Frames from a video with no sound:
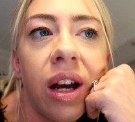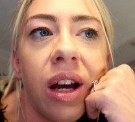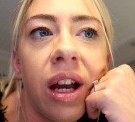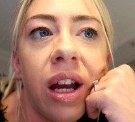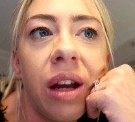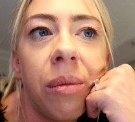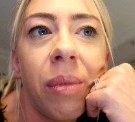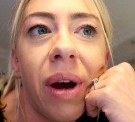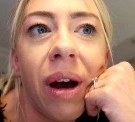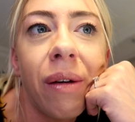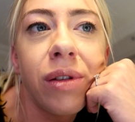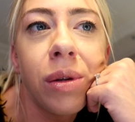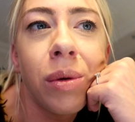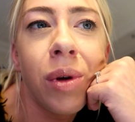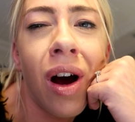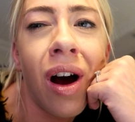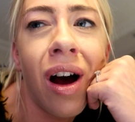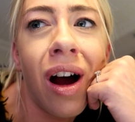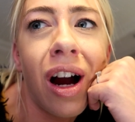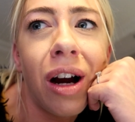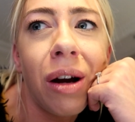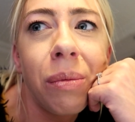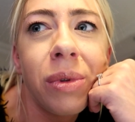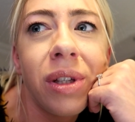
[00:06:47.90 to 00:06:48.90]
have some
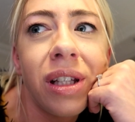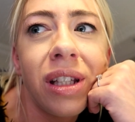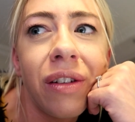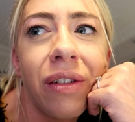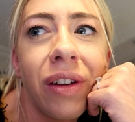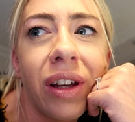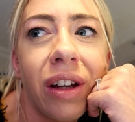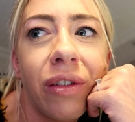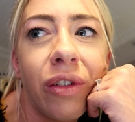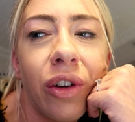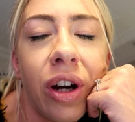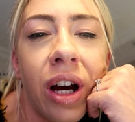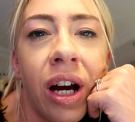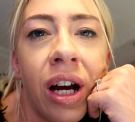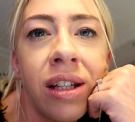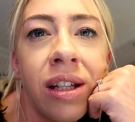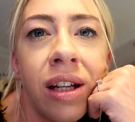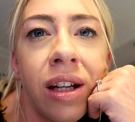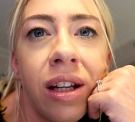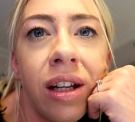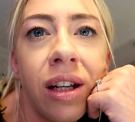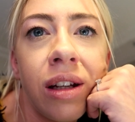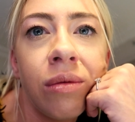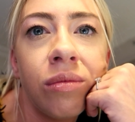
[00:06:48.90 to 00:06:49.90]
carbs because I feel like I've not had
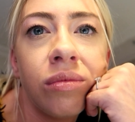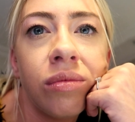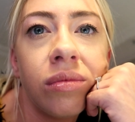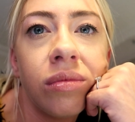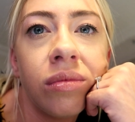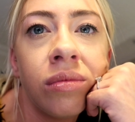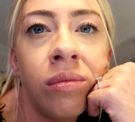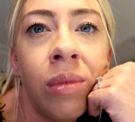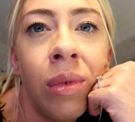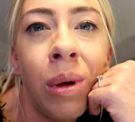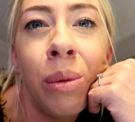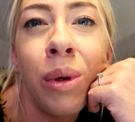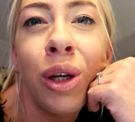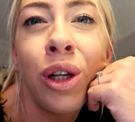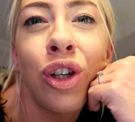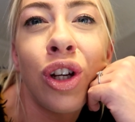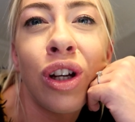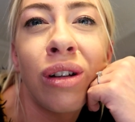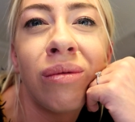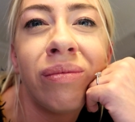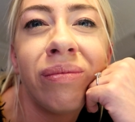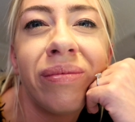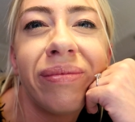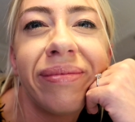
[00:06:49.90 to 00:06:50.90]
any. Maybe a
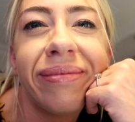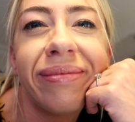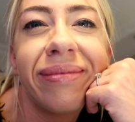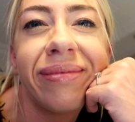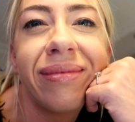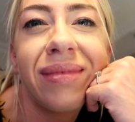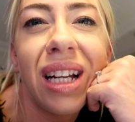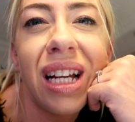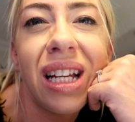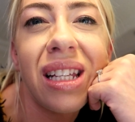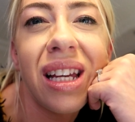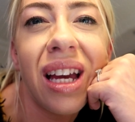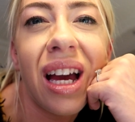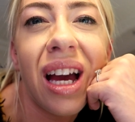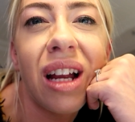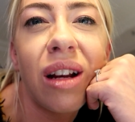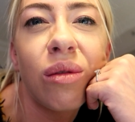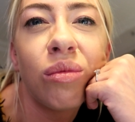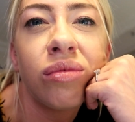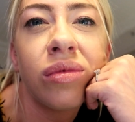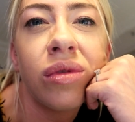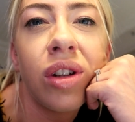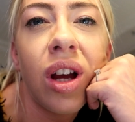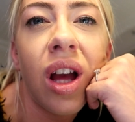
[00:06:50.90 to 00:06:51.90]
gin, because I
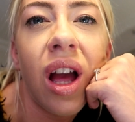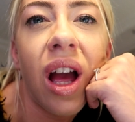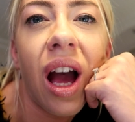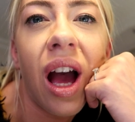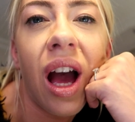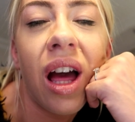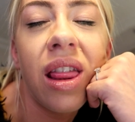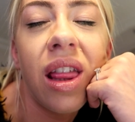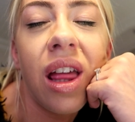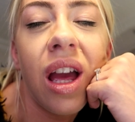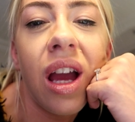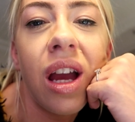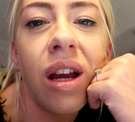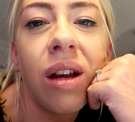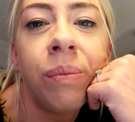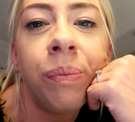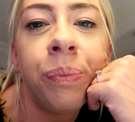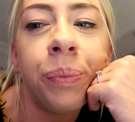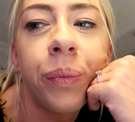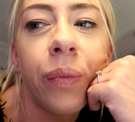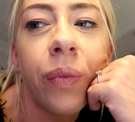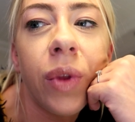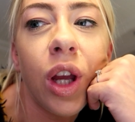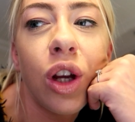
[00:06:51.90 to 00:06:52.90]
can. And
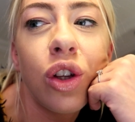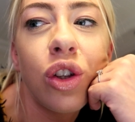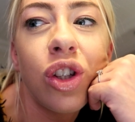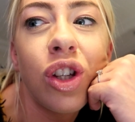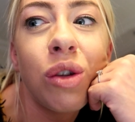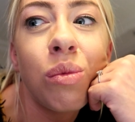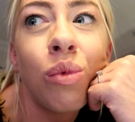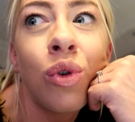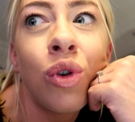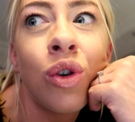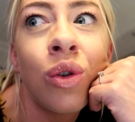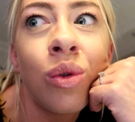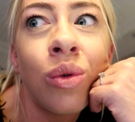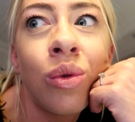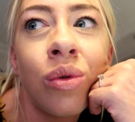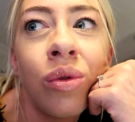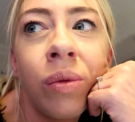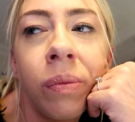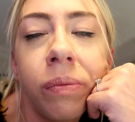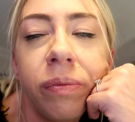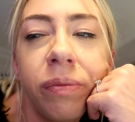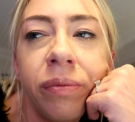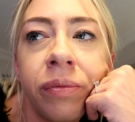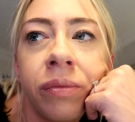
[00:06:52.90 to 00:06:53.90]
then
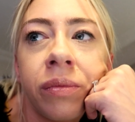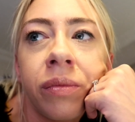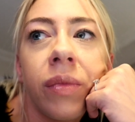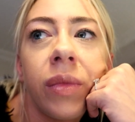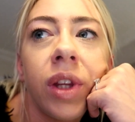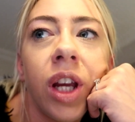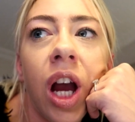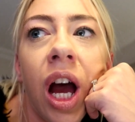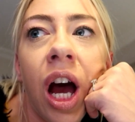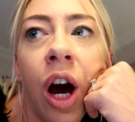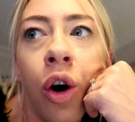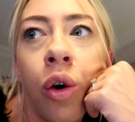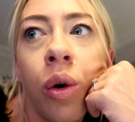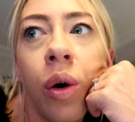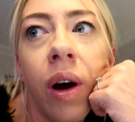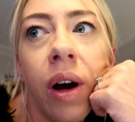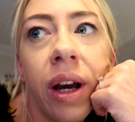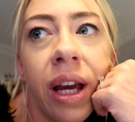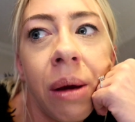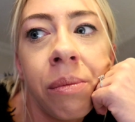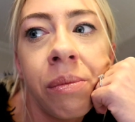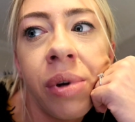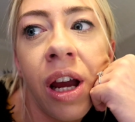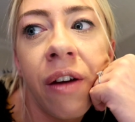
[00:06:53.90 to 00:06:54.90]
tomorrow I'll
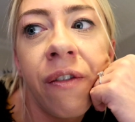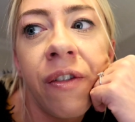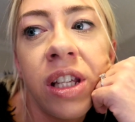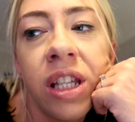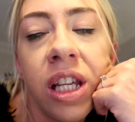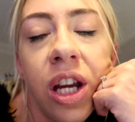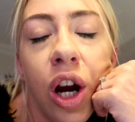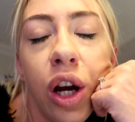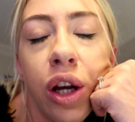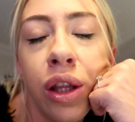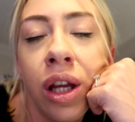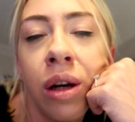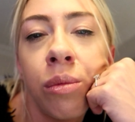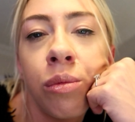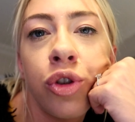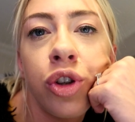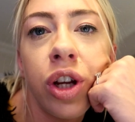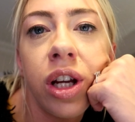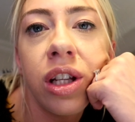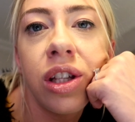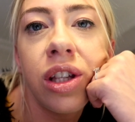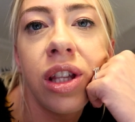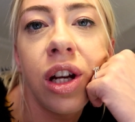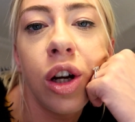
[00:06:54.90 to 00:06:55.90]
get breakfast here and then I'm
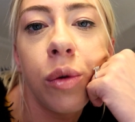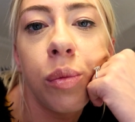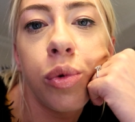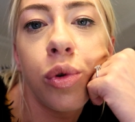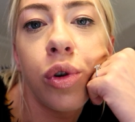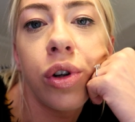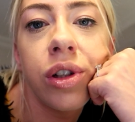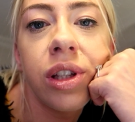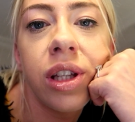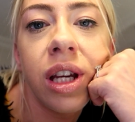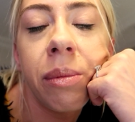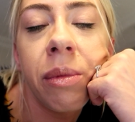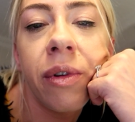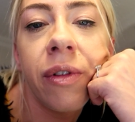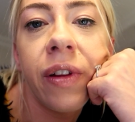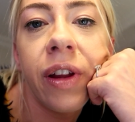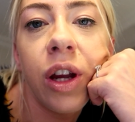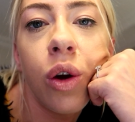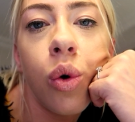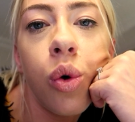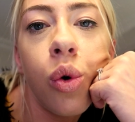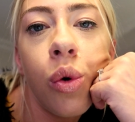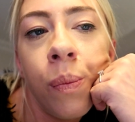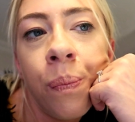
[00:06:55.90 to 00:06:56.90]
straight to the airport to get my
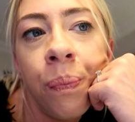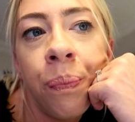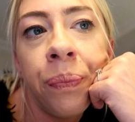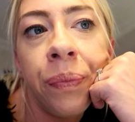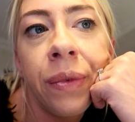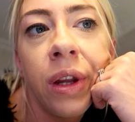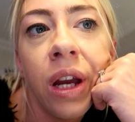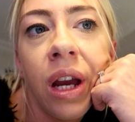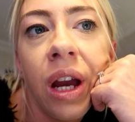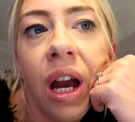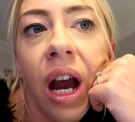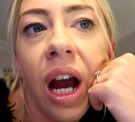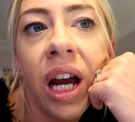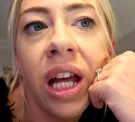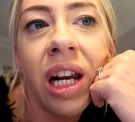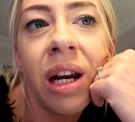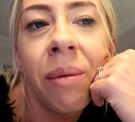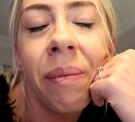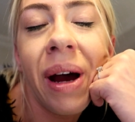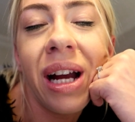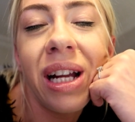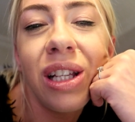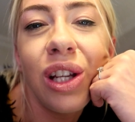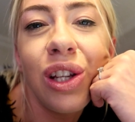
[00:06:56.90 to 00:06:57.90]
flight home. And then
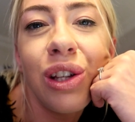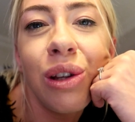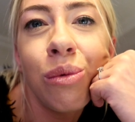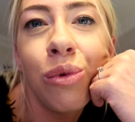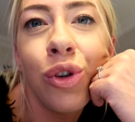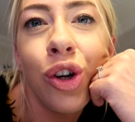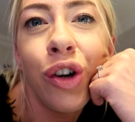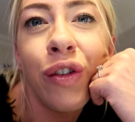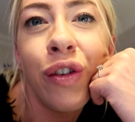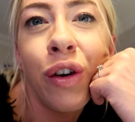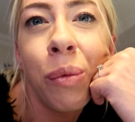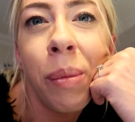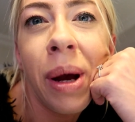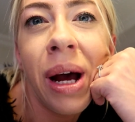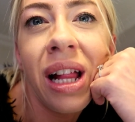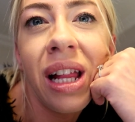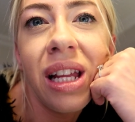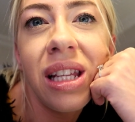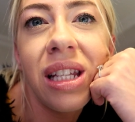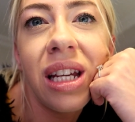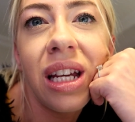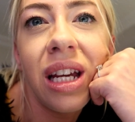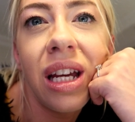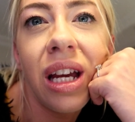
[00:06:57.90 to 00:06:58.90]
I'm back to some sort of
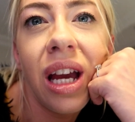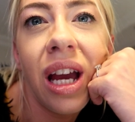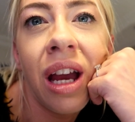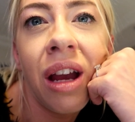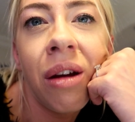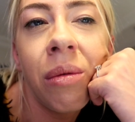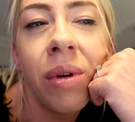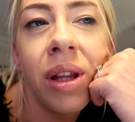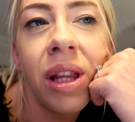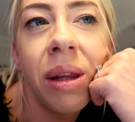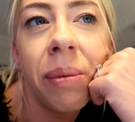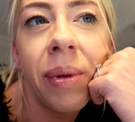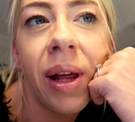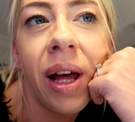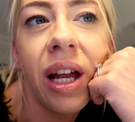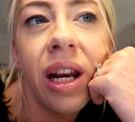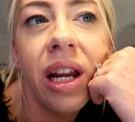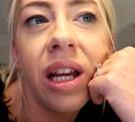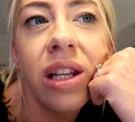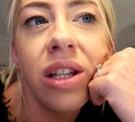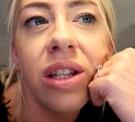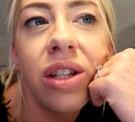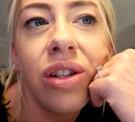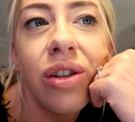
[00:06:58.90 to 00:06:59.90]
normality. And the
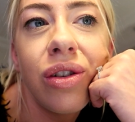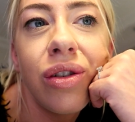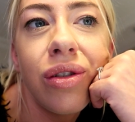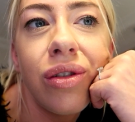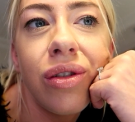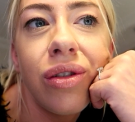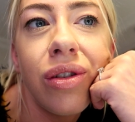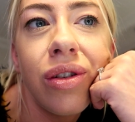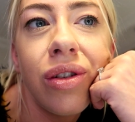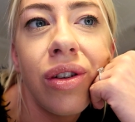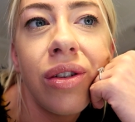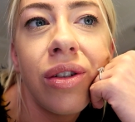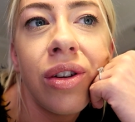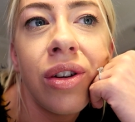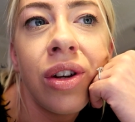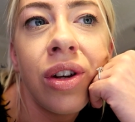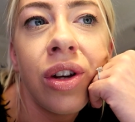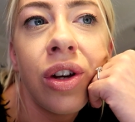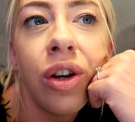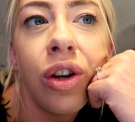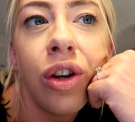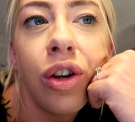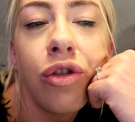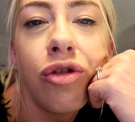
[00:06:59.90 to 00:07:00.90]
plan is to
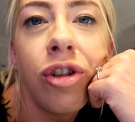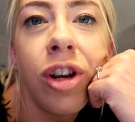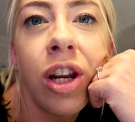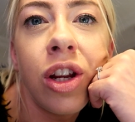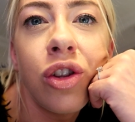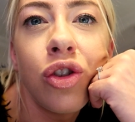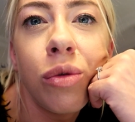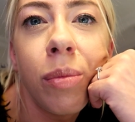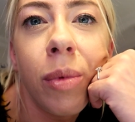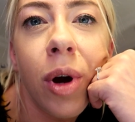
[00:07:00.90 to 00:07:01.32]
train and